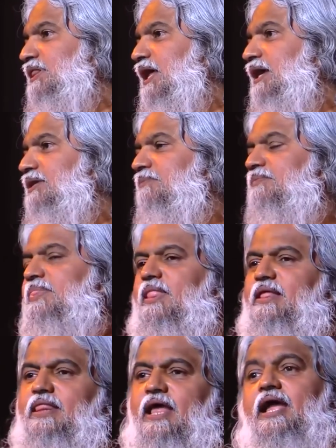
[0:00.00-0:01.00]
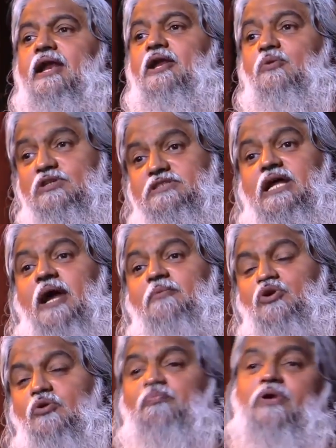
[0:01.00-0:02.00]
that, then it was time
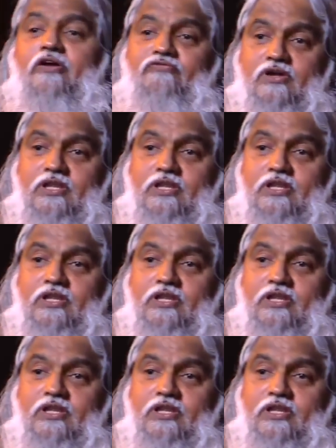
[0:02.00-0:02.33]
to pray for the